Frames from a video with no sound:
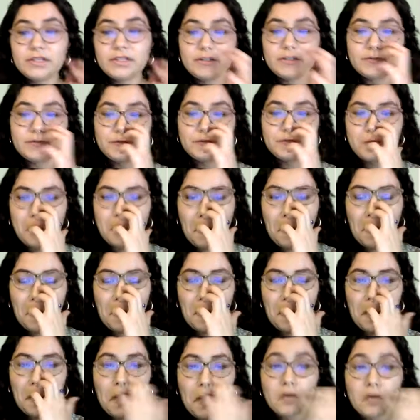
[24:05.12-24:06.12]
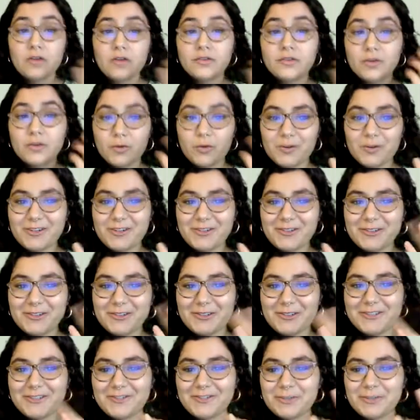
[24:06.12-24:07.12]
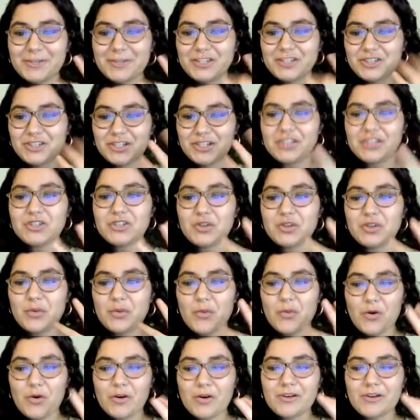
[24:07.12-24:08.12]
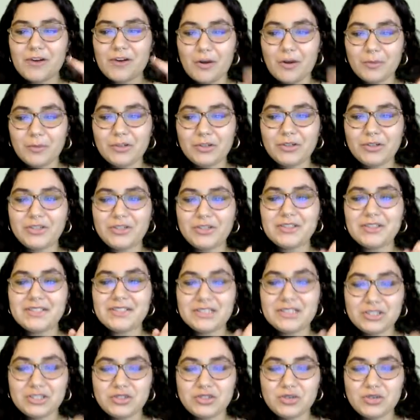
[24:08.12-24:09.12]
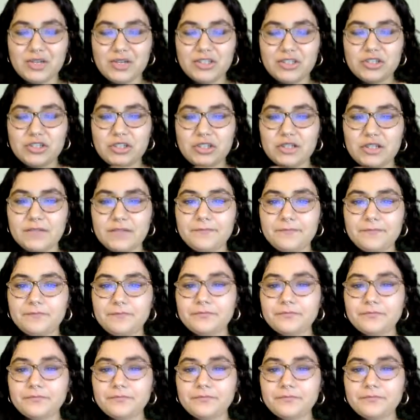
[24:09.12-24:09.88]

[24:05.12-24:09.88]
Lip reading: and the ordinal information into a more nominal situation.